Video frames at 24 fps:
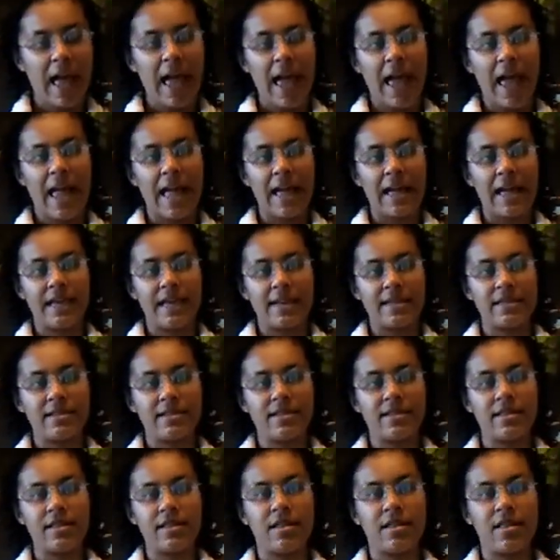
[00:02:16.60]

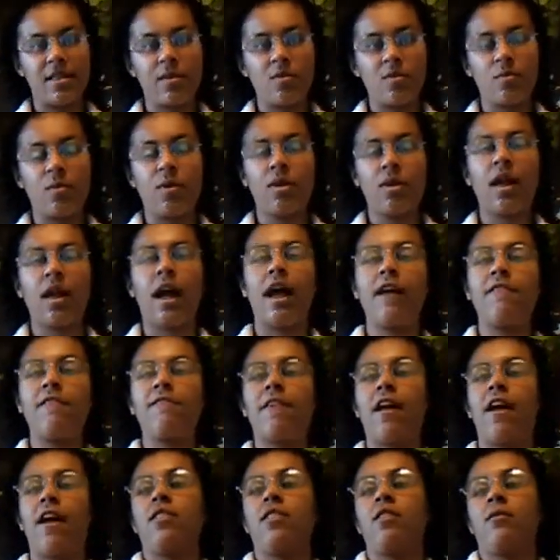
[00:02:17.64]
And this one I
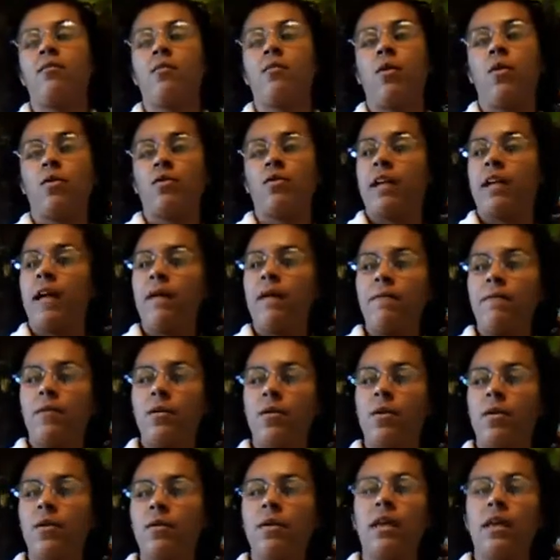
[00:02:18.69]
found the most
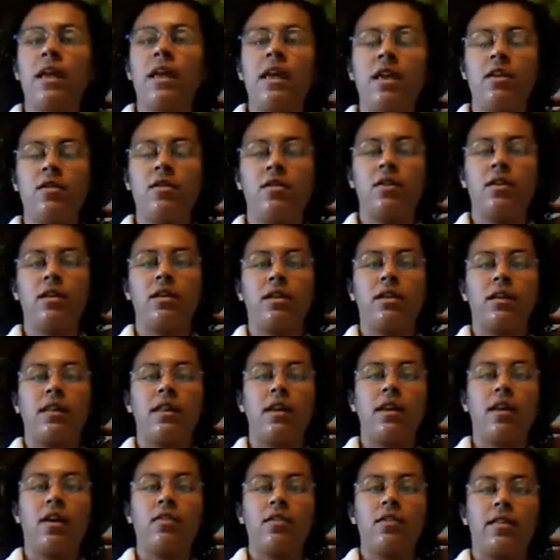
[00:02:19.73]
helpful. You can
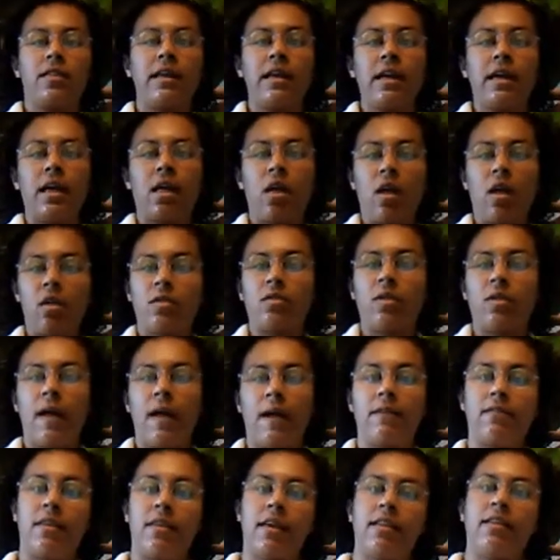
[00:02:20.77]
click on the link. I'll also
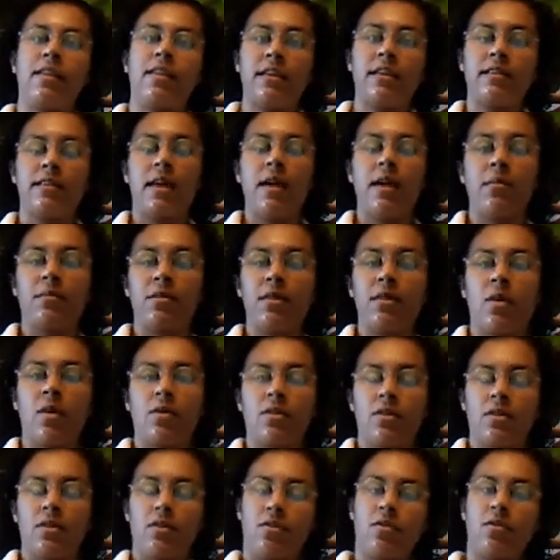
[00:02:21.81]
have that link down below in
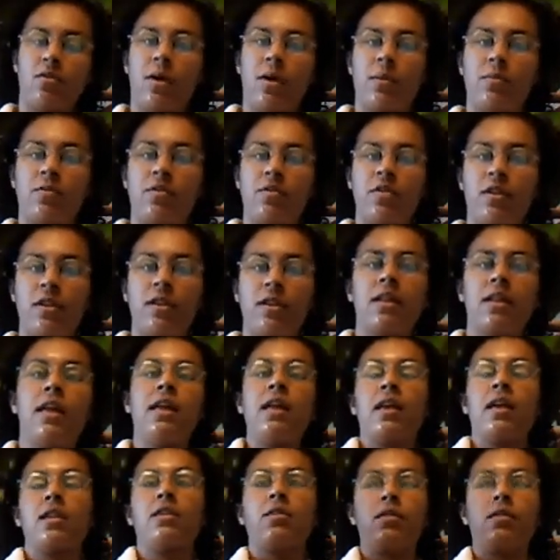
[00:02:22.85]
the description.
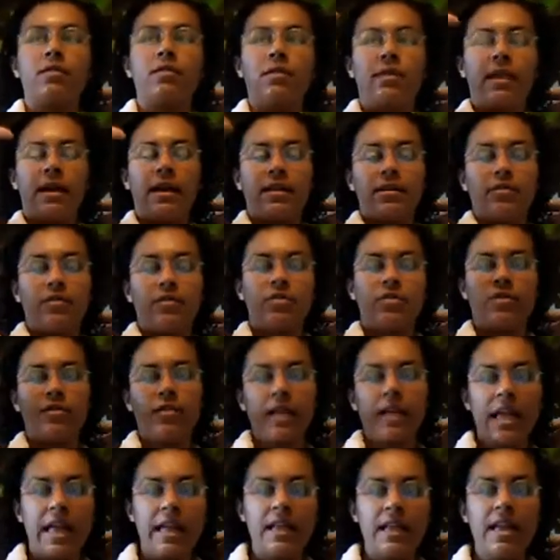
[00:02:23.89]
You'll select your
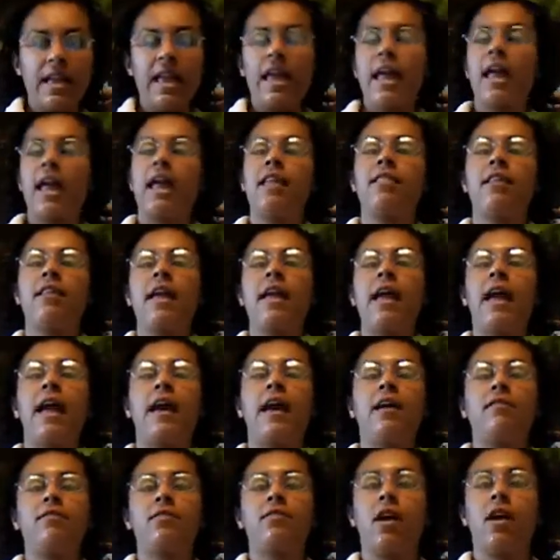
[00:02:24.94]
state, and they
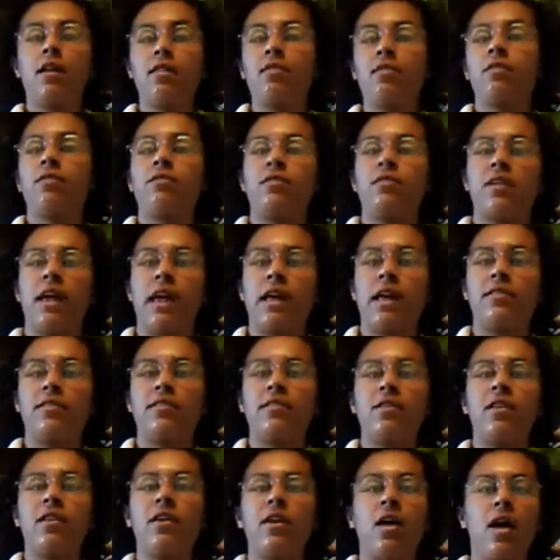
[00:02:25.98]
have lots of
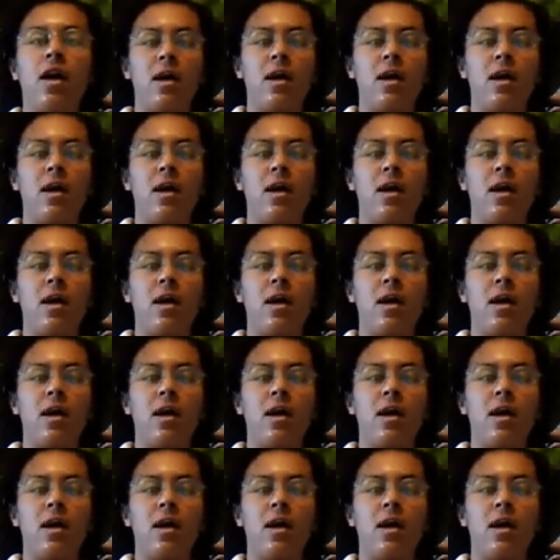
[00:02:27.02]
tests